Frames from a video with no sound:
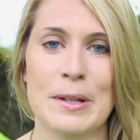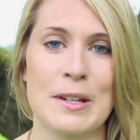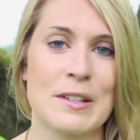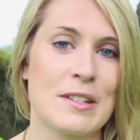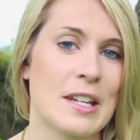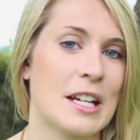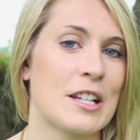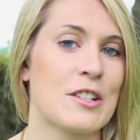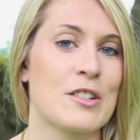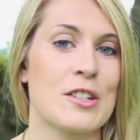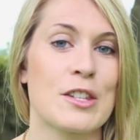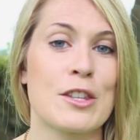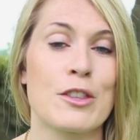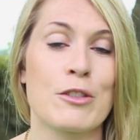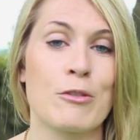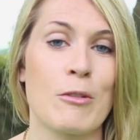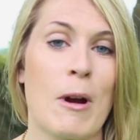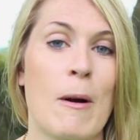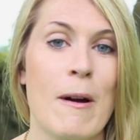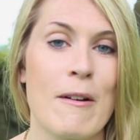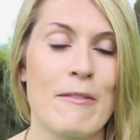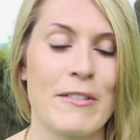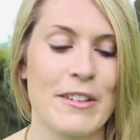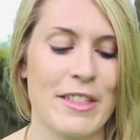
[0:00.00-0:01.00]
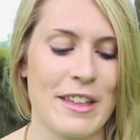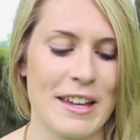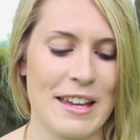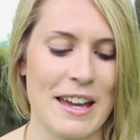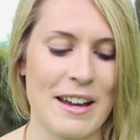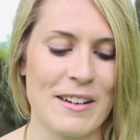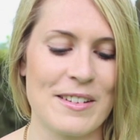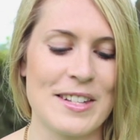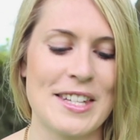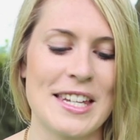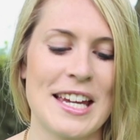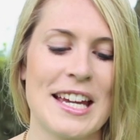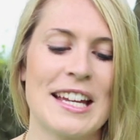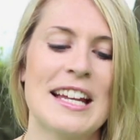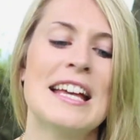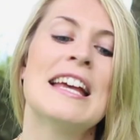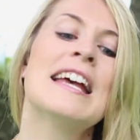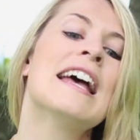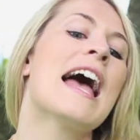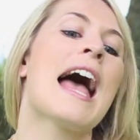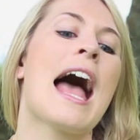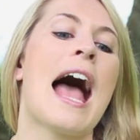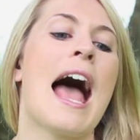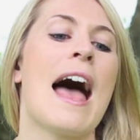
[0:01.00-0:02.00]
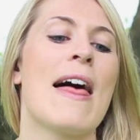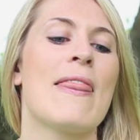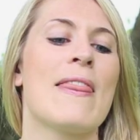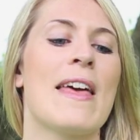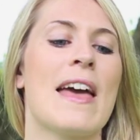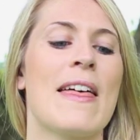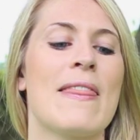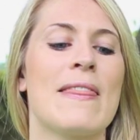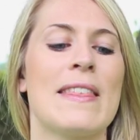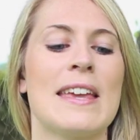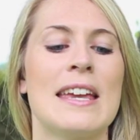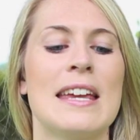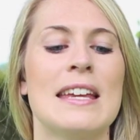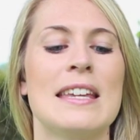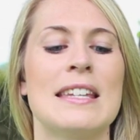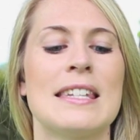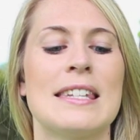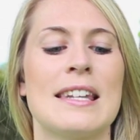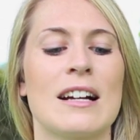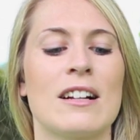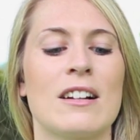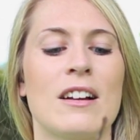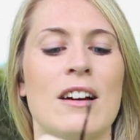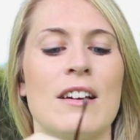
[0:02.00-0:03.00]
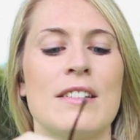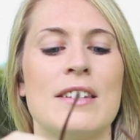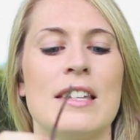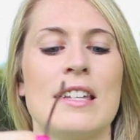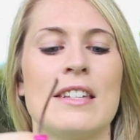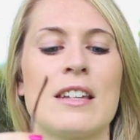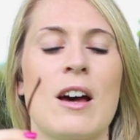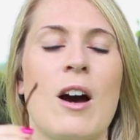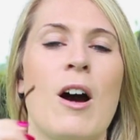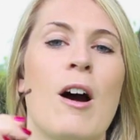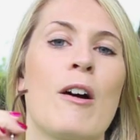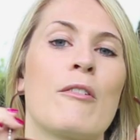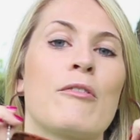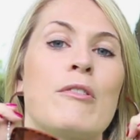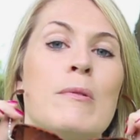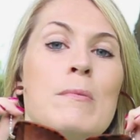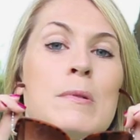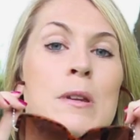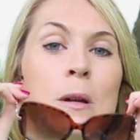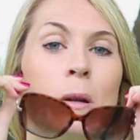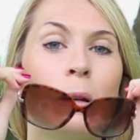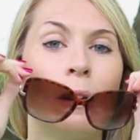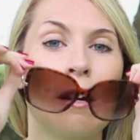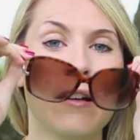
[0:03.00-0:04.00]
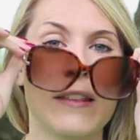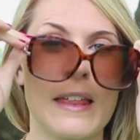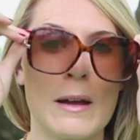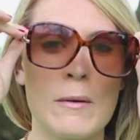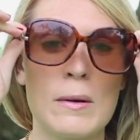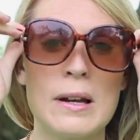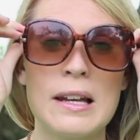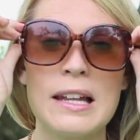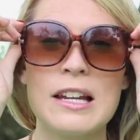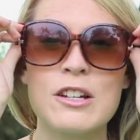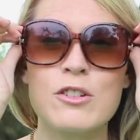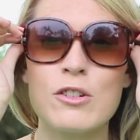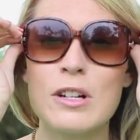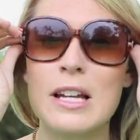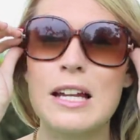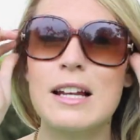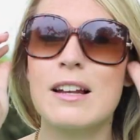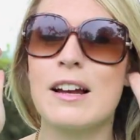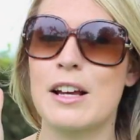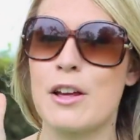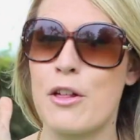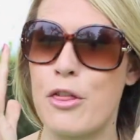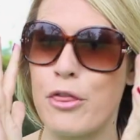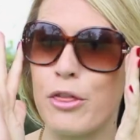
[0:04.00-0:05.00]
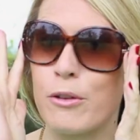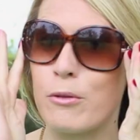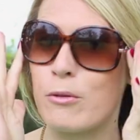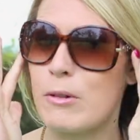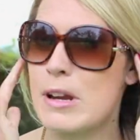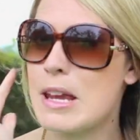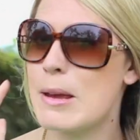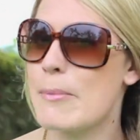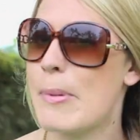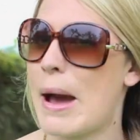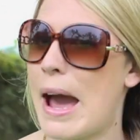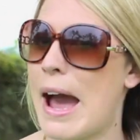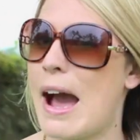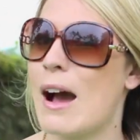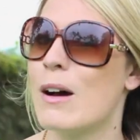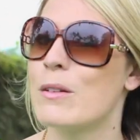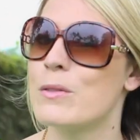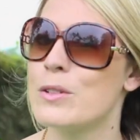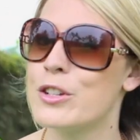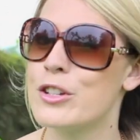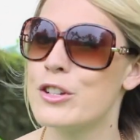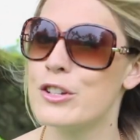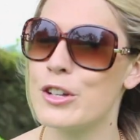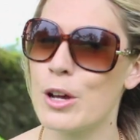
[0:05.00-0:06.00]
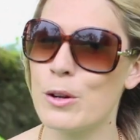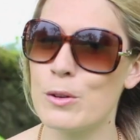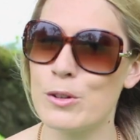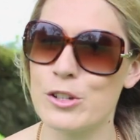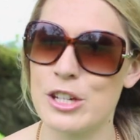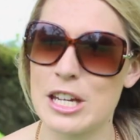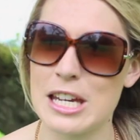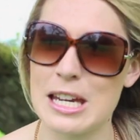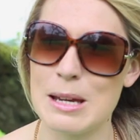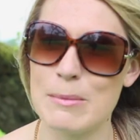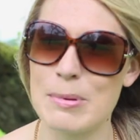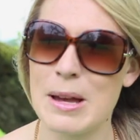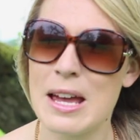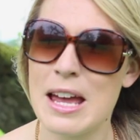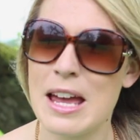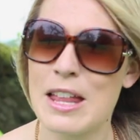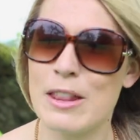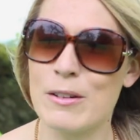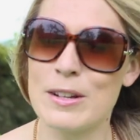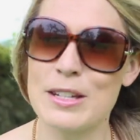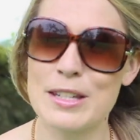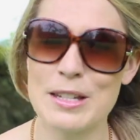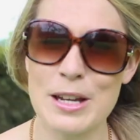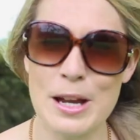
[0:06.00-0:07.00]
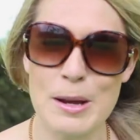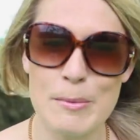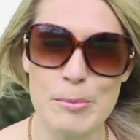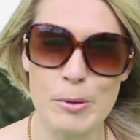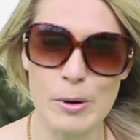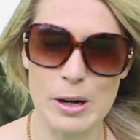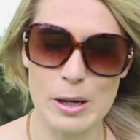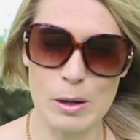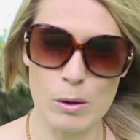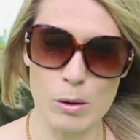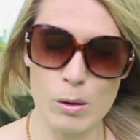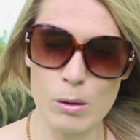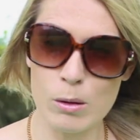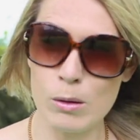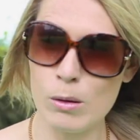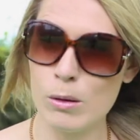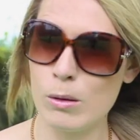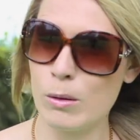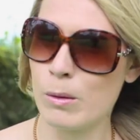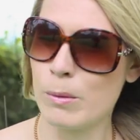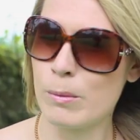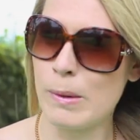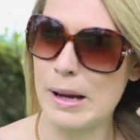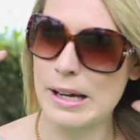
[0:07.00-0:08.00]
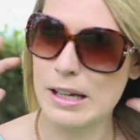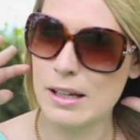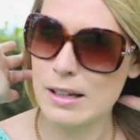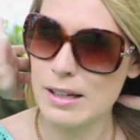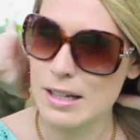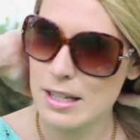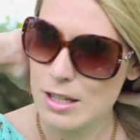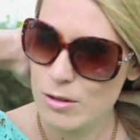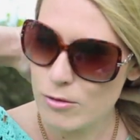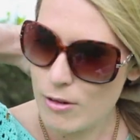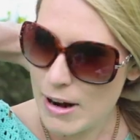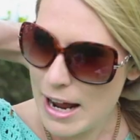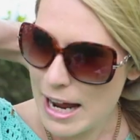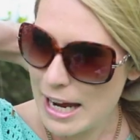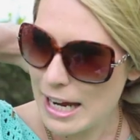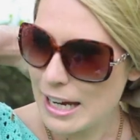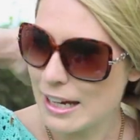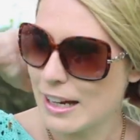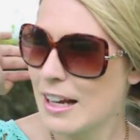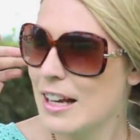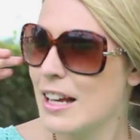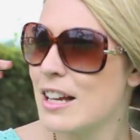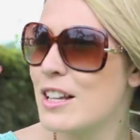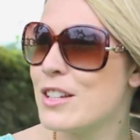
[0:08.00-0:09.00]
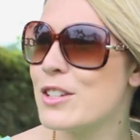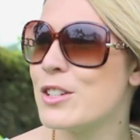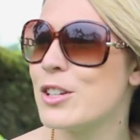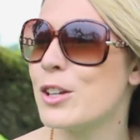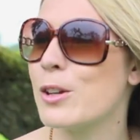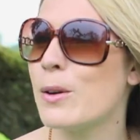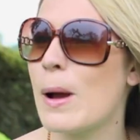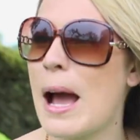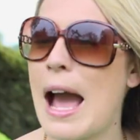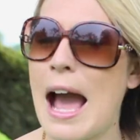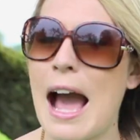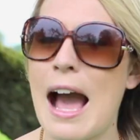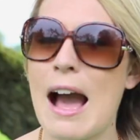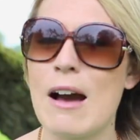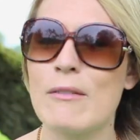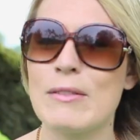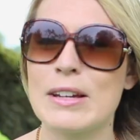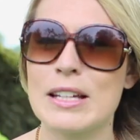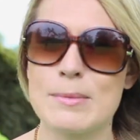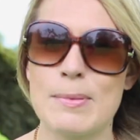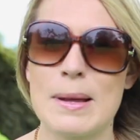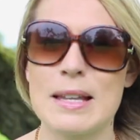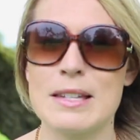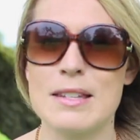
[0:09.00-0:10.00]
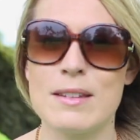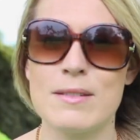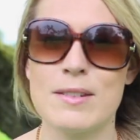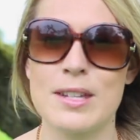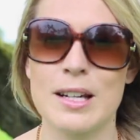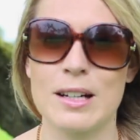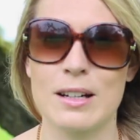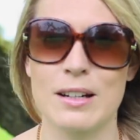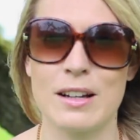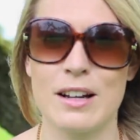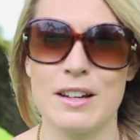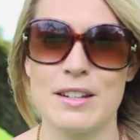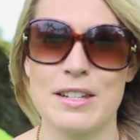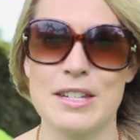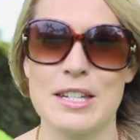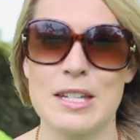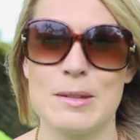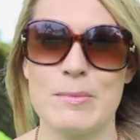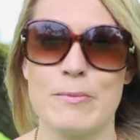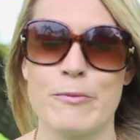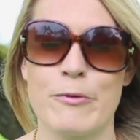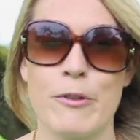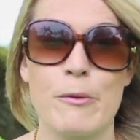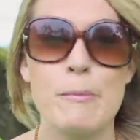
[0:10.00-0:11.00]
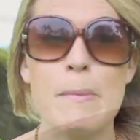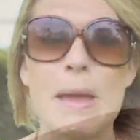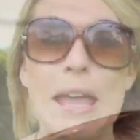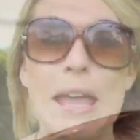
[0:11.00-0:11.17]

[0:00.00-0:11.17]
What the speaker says: because I just throw everything else in. And then these sunglasses are from New Look. They were literally like £3, so cheap. There is no point, oh my goodness, rain, to have expensive sunglasses, for